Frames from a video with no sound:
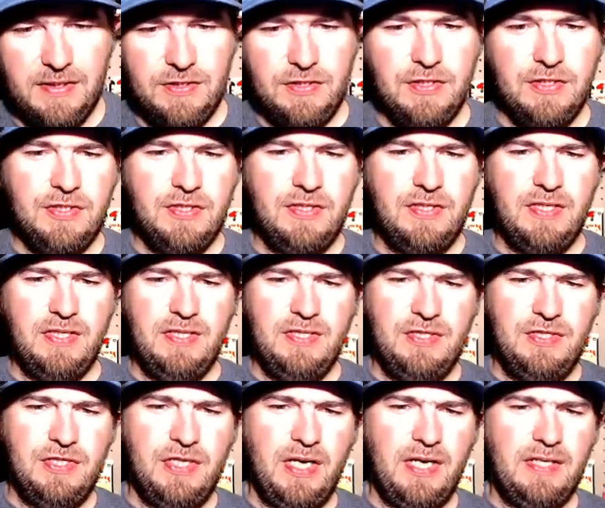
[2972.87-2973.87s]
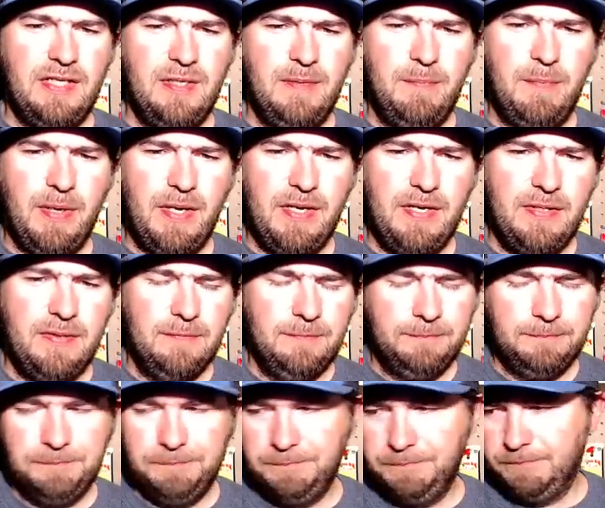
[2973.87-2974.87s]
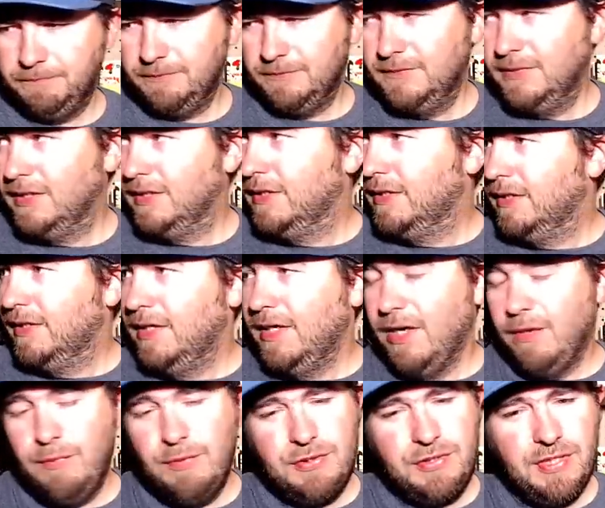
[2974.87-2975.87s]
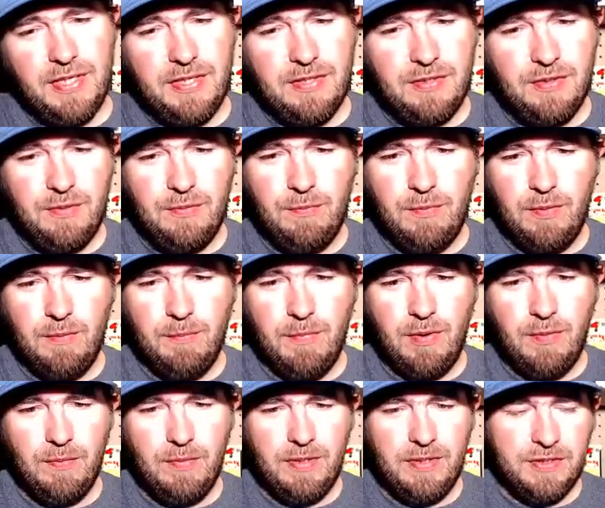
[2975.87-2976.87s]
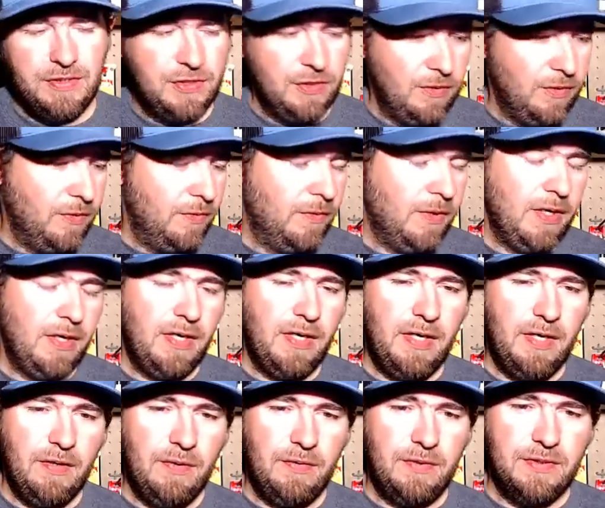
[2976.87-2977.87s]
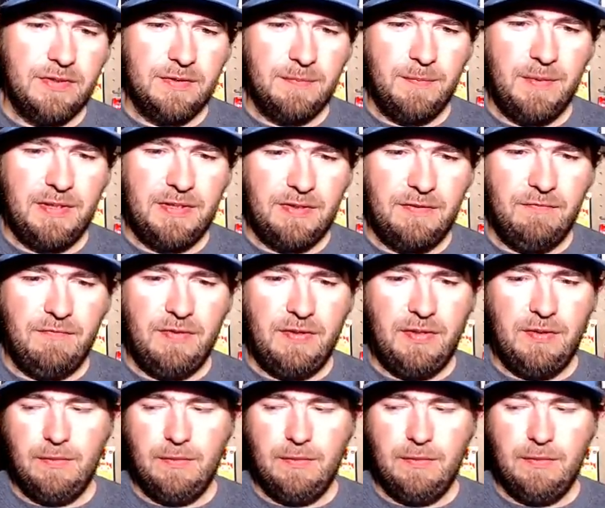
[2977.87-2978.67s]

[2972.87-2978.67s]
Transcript: This is the injected bait. I wish that dude wasn't mowing his yard right now, because it makes the video